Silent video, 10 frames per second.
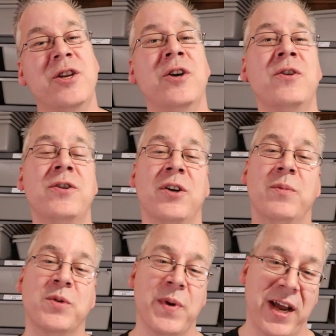
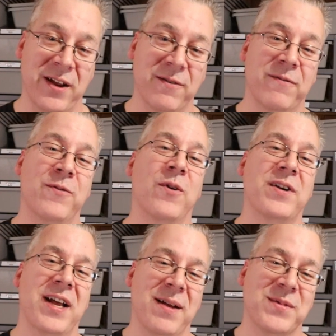YouTube's making 4
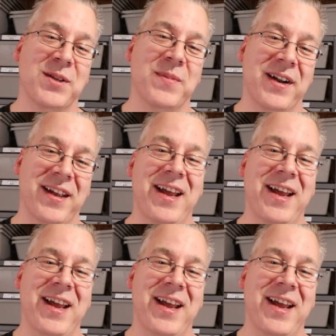times the money.